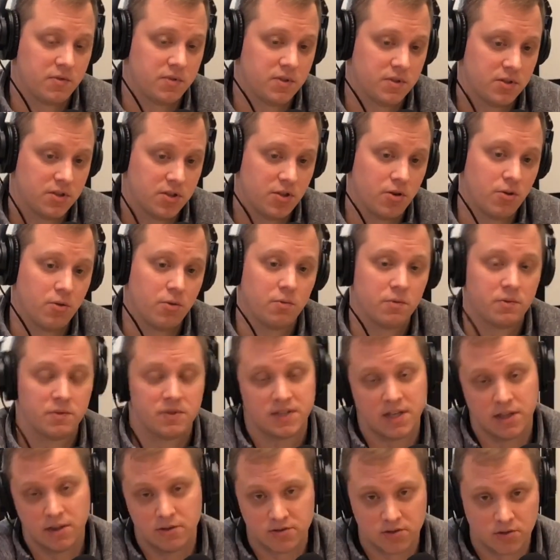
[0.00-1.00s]
So
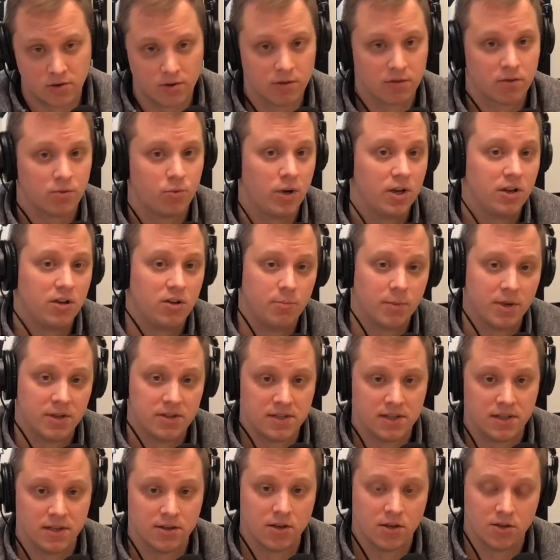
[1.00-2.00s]
say there's an earthquake, you
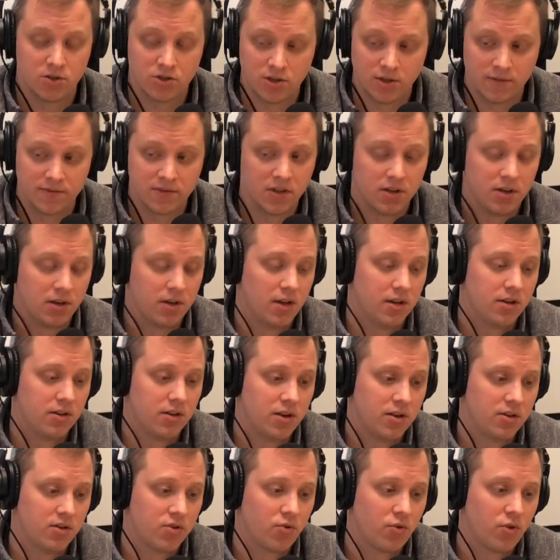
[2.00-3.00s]
might see a shift
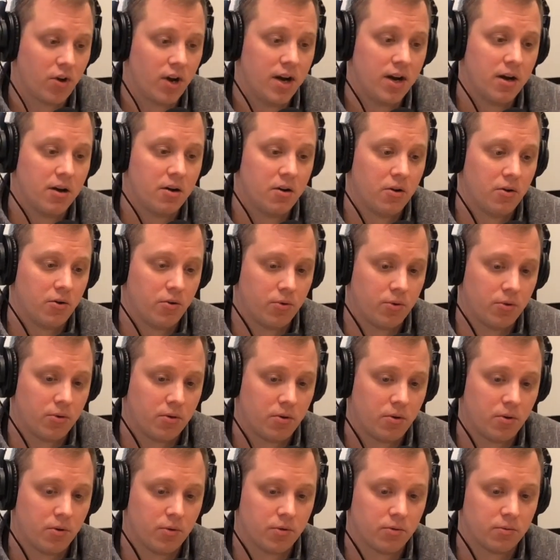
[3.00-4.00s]
in terrain
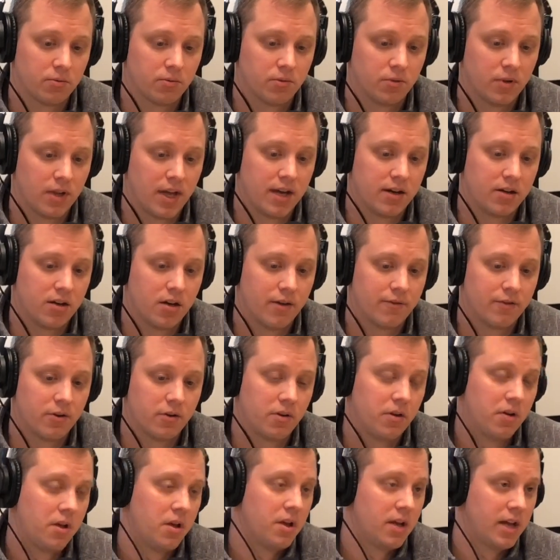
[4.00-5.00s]
or land
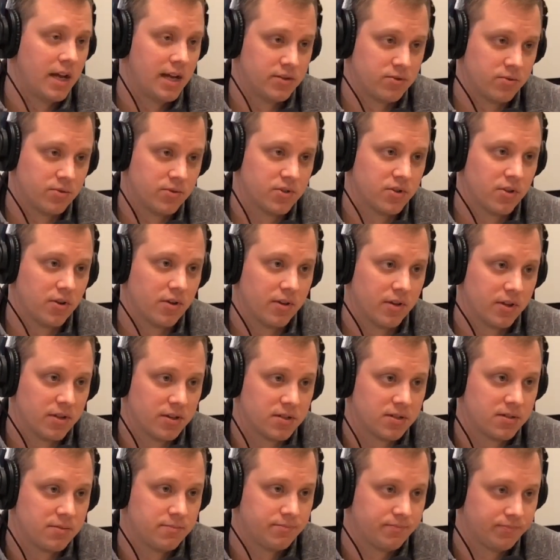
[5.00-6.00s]
cover as a result of
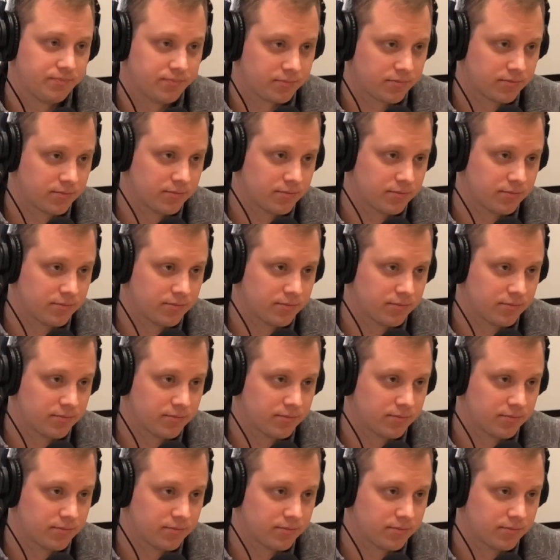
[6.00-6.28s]
this.